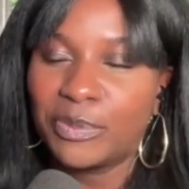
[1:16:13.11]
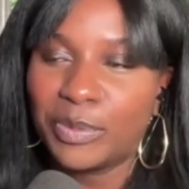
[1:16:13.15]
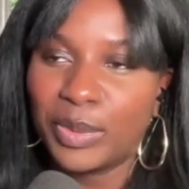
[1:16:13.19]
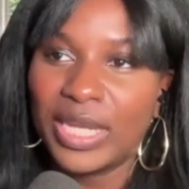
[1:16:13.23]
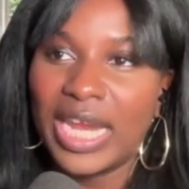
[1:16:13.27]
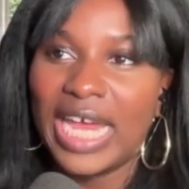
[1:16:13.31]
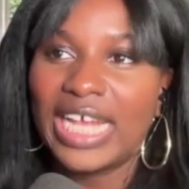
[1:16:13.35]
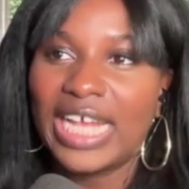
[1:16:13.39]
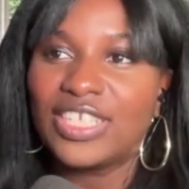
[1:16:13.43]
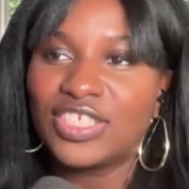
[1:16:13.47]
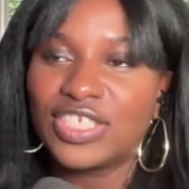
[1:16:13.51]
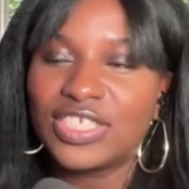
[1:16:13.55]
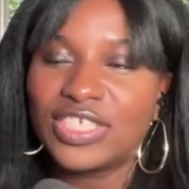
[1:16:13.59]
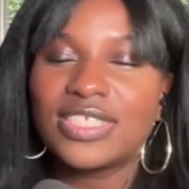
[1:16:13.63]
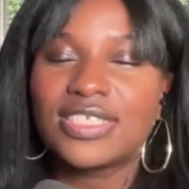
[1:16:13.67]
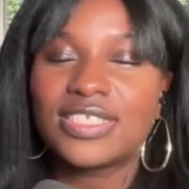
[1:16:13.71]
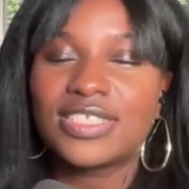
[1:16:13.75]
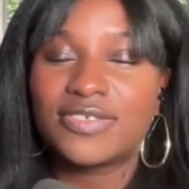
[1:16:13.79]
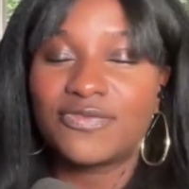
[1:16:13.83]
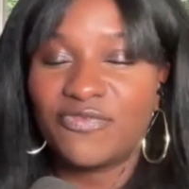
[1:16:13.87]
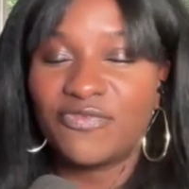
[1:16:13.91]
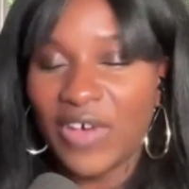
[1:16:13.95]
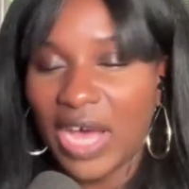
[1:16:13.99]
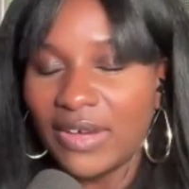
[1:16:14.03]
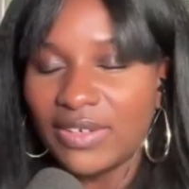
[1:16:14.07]
But I just
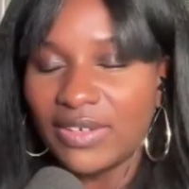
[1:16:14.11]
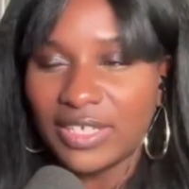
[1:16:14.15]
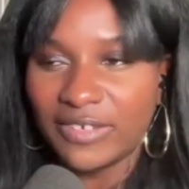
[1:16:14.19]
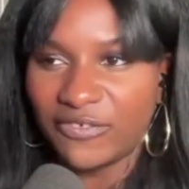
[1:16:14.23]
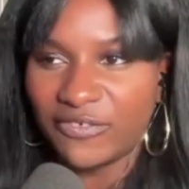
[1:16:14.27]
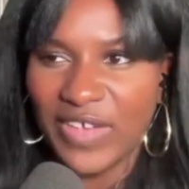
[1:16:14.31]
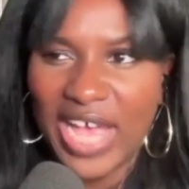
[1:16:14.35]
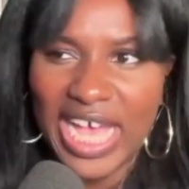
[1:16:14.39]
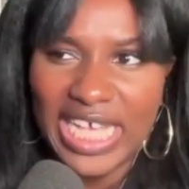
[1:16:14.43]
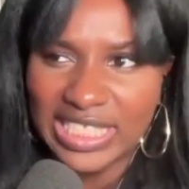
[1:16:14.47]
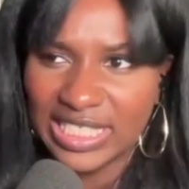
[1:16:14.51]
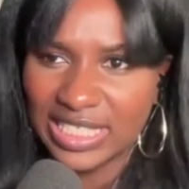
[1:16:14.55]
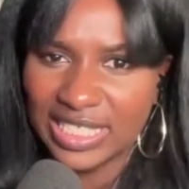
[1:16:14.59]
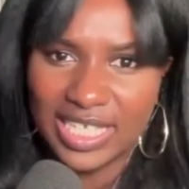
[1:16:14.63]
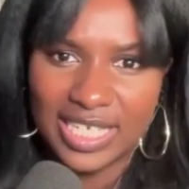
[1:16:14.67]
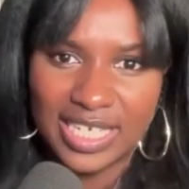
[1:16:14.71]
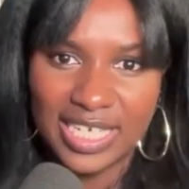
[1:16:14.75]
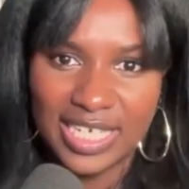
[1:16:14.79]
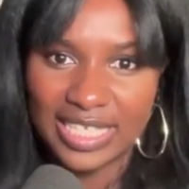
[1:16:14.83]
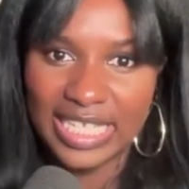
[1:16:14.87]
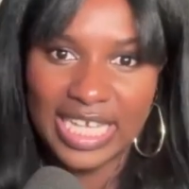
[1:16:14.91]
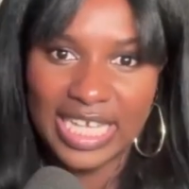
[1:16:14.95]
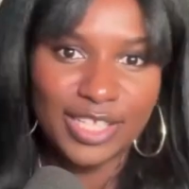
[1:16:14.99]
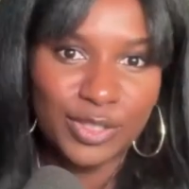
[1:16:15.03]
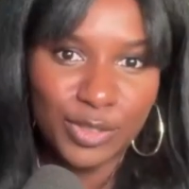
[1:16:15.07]
found it
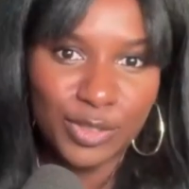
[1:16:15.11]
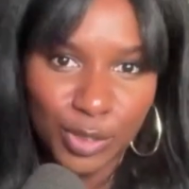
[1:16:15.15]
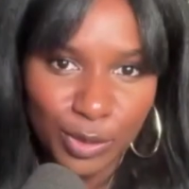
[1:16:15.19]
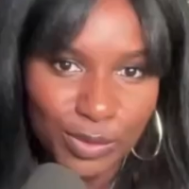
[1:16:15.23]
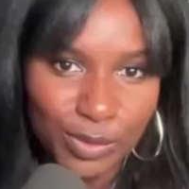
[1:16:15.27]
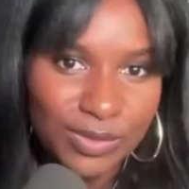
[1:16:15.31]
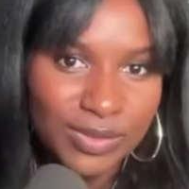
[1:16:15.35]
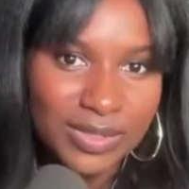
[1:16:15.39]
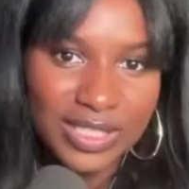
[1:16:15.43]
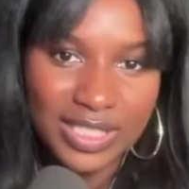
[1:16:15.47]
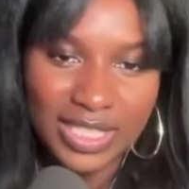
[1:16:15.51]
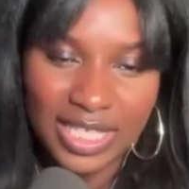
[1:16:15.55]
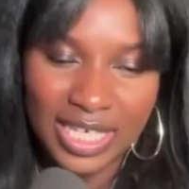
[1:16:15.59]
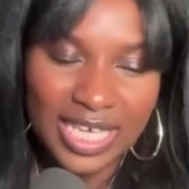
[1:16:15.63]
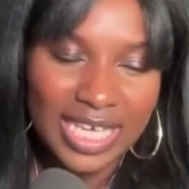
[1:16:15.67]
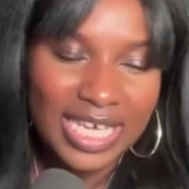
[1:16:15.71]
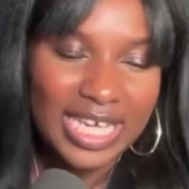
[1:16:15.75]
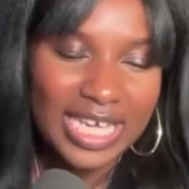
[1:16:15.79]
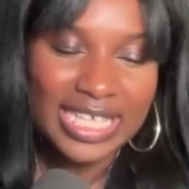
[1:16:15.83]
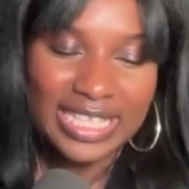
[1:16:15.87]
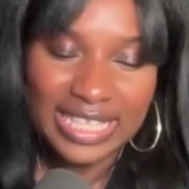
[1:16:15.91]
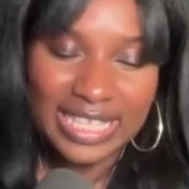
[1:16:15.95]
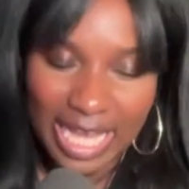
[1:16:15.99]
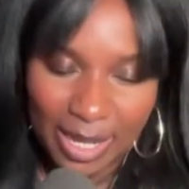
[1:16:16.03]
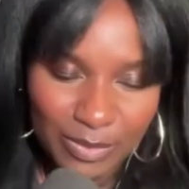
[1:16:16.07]
fascinating that
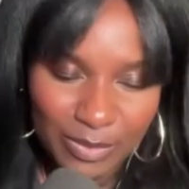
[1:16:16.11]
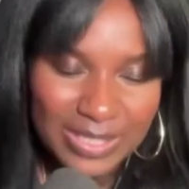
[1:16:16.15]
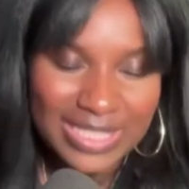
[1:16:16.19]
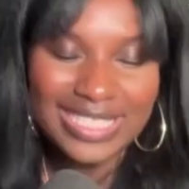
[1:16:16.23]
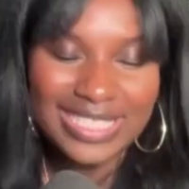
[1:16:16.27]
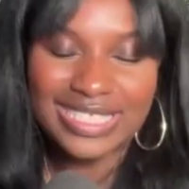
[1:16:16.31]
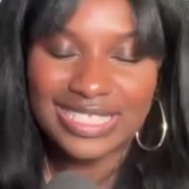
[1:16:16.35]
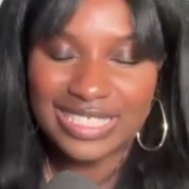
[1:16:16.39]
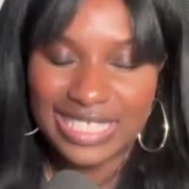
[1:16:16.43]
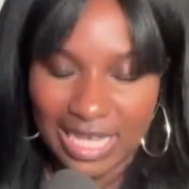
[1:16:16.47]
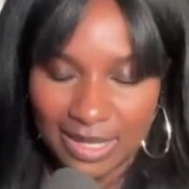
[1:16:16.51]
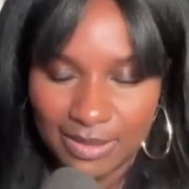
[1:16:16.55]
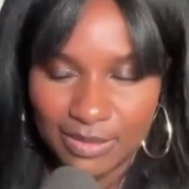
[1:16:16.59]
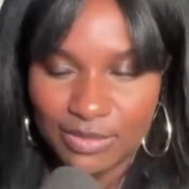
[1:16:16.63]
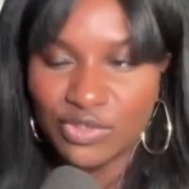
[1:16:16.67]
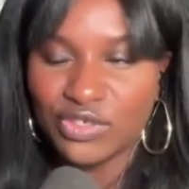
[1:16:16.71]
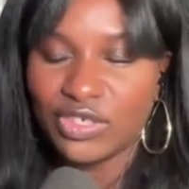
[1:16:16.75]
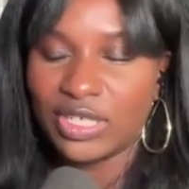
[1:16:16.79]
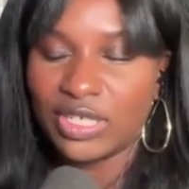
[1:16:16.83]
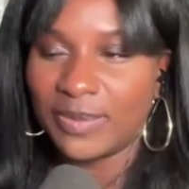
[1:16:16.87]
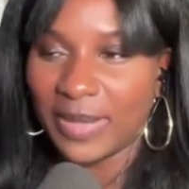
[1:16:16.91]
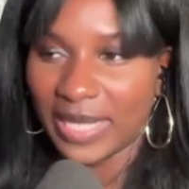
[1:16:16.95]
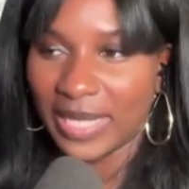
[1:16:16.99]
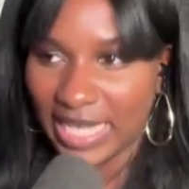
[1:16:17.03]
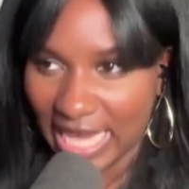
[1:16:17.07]
that was the same
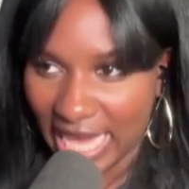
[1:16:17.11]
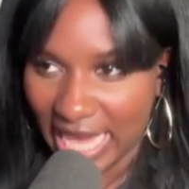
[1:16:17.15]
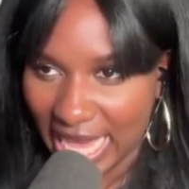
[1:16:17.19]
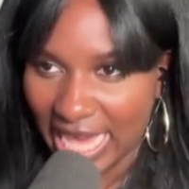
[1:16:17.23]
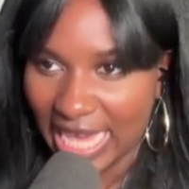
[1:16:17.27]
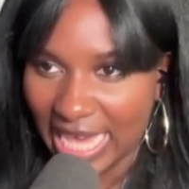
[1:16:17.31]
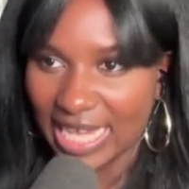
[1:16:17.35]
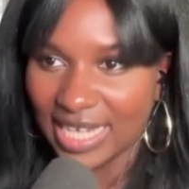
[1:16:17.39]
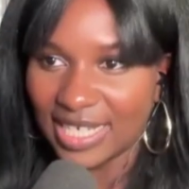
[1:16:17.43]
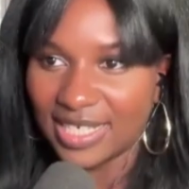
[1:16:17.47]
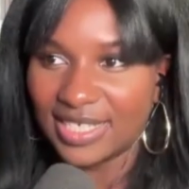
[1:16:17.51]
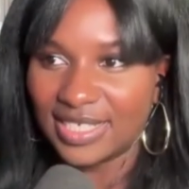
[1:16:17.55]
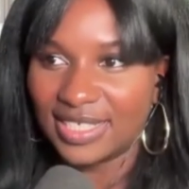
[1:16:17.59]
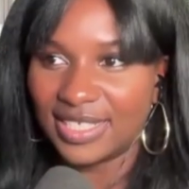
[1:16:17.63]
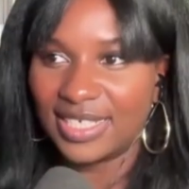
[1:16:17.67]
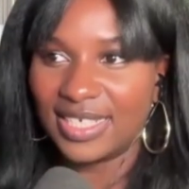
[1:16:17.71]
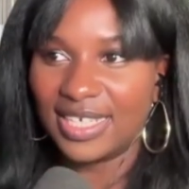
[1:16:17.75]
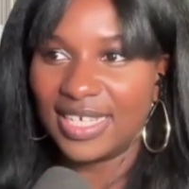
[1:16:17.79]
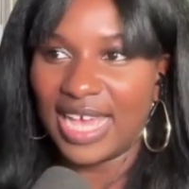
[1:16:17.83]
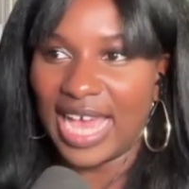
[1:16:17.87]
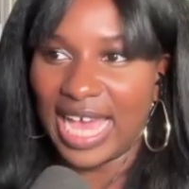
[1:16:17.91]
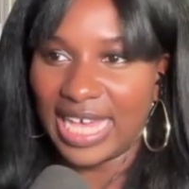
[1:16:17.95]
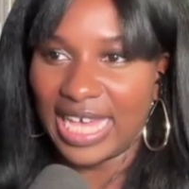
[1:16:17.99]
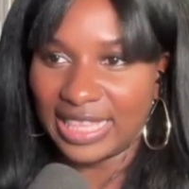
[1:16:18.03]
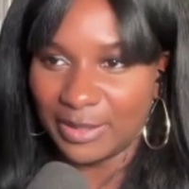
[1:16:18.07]
dream I had
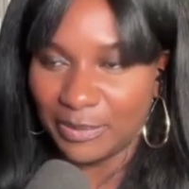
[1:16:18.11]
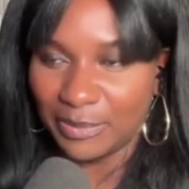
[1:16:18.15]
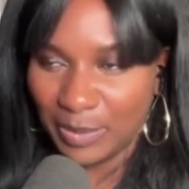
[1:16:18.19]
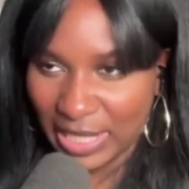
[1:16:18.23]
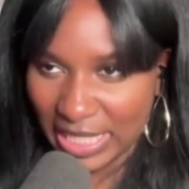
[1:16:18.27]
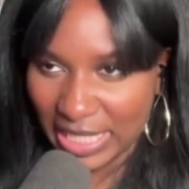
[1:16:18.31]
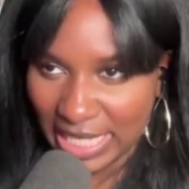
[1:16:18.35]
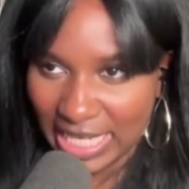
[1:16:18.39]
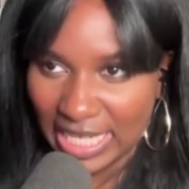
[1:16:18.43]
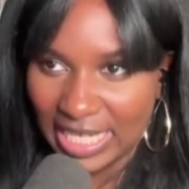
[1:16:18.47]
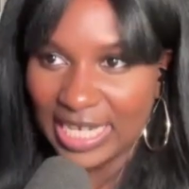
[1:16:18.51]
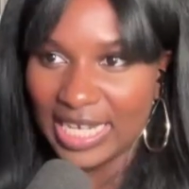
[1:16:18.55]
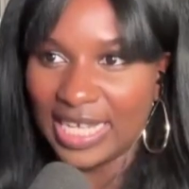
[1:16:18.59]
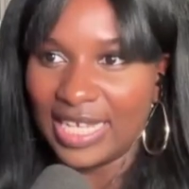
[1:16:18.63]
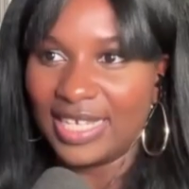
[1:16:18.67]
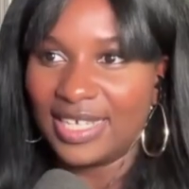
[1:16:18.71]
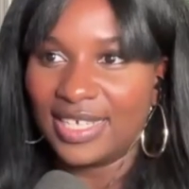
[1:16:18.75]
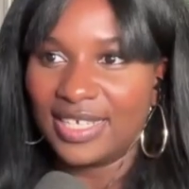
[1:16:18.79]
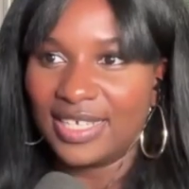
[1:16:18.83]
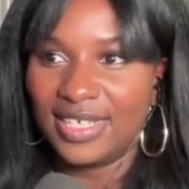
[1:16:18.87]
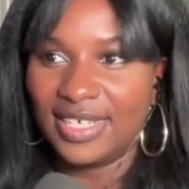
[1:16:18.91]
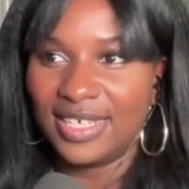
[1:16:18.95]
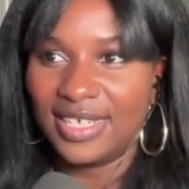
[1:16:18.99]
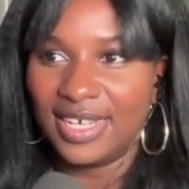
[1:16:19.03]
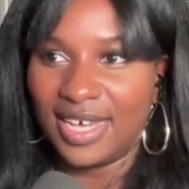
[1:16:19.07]
at the
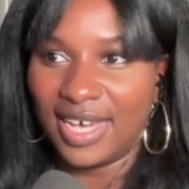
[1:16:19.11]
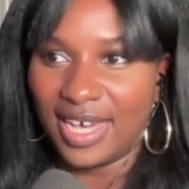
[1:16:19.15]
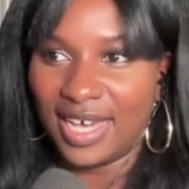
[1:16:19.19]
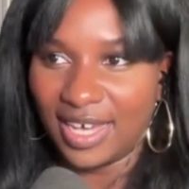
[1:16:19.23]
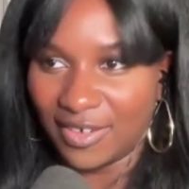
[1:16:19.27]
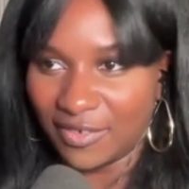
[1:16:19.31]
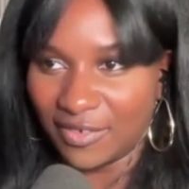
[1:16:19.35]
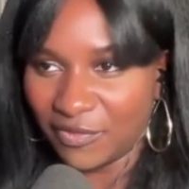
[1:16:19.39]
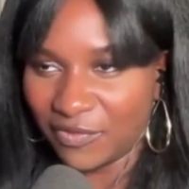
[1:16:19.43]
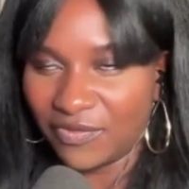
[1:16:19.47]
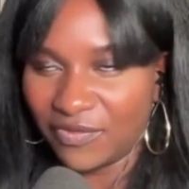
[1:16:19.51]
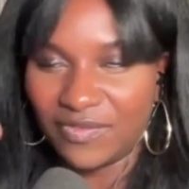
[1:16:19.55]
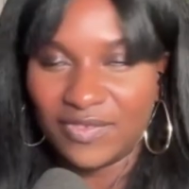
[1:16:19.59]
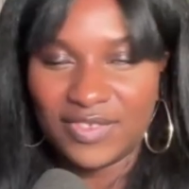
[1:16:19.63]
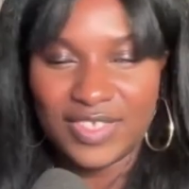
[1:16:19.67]
beginning of,